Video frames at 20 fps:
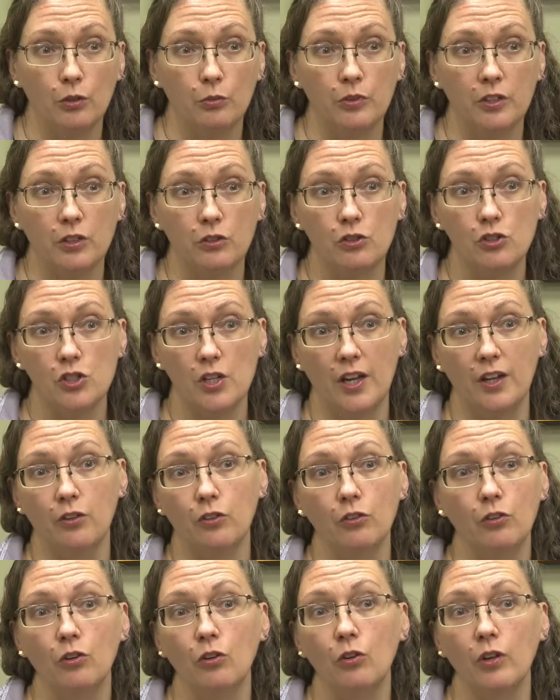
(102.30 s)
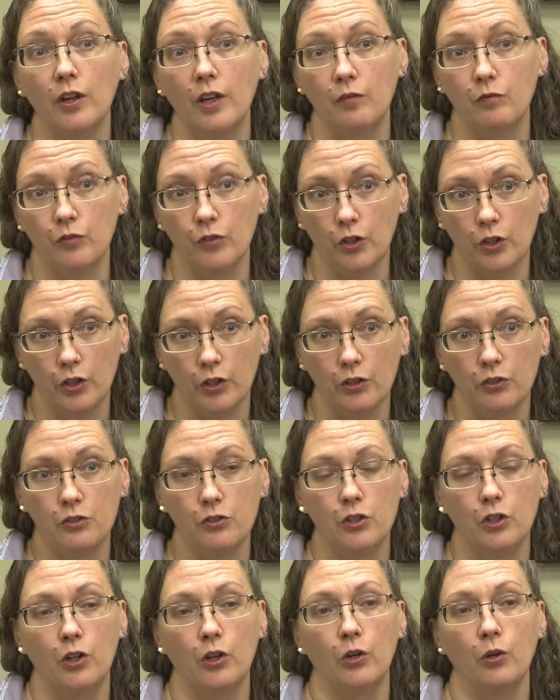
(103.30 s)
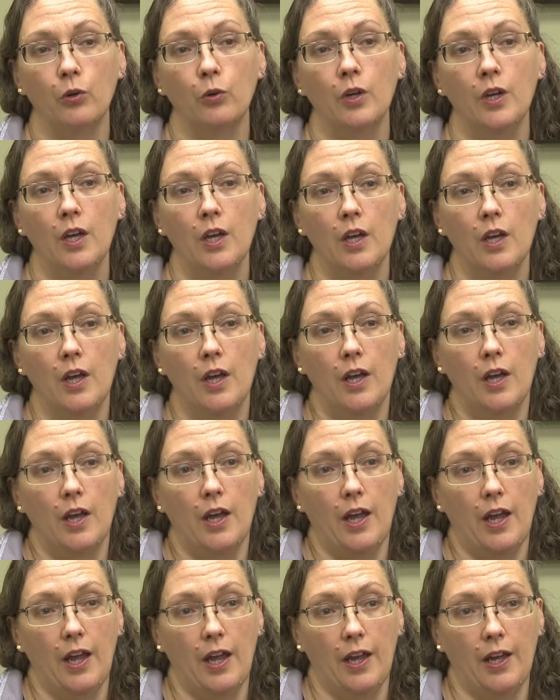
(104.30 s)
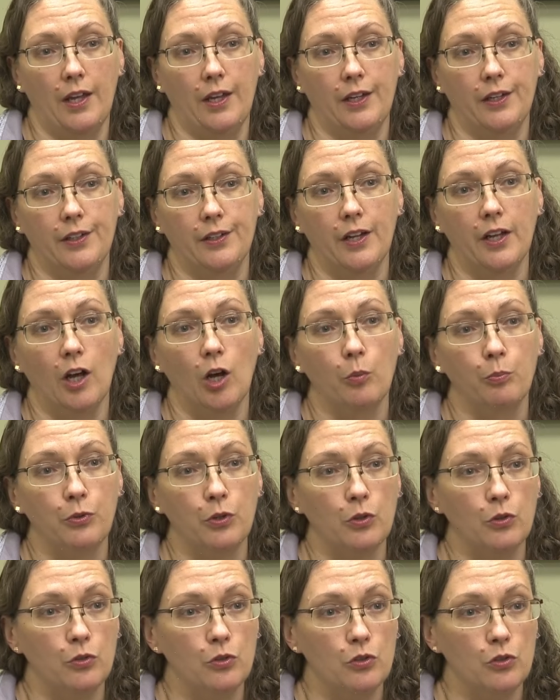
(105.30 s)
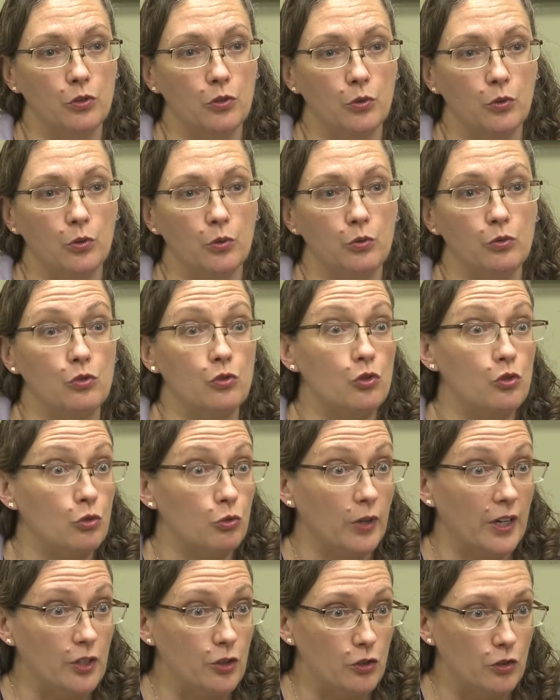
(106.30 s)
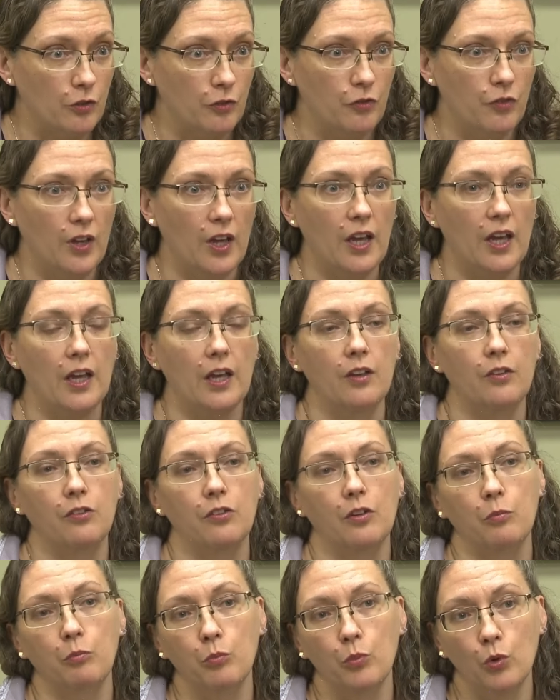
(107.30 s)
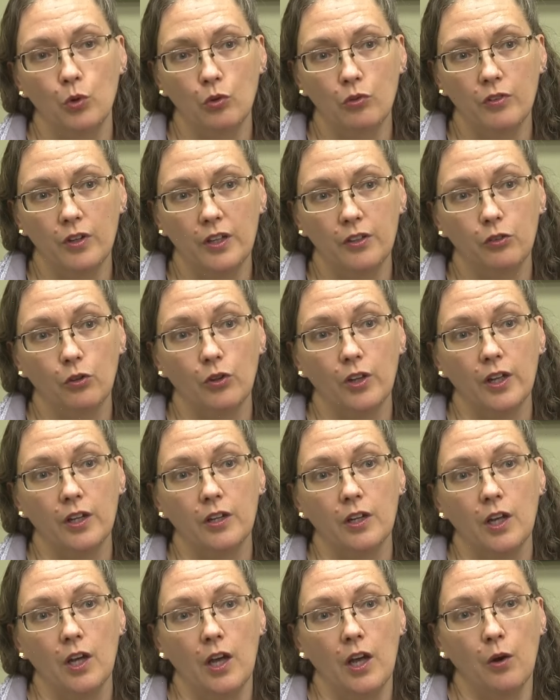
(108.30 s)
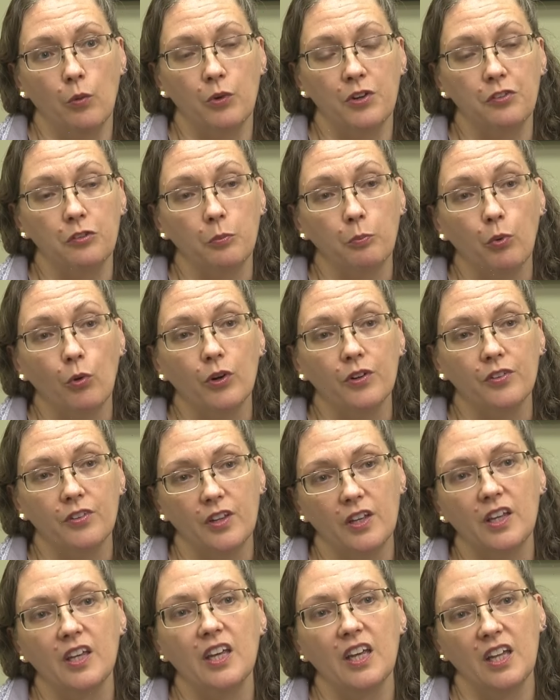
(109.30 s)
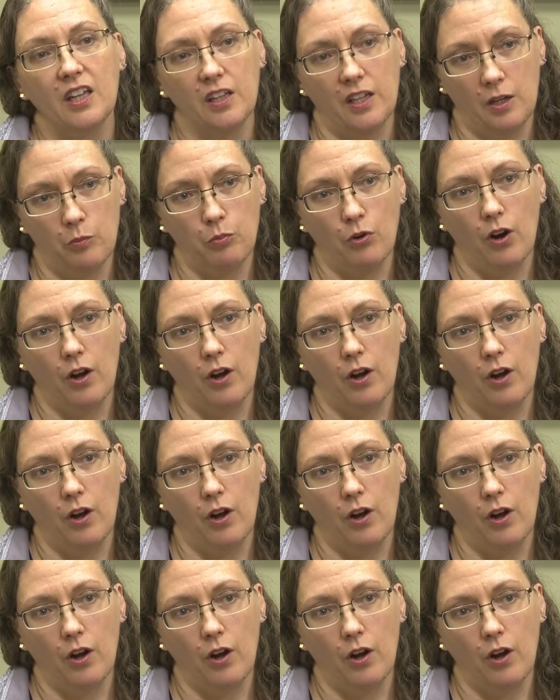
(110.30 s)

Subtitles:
that are real gentle at first, you know, and help you to stretch your face and move it so that we support the healing